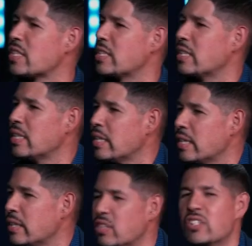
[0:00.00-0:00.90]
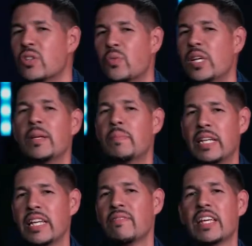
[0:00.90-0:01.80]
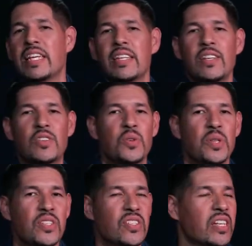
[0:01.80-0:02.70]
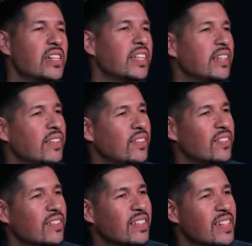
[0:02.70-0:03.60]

and doesn't really believe that he is who he said he is.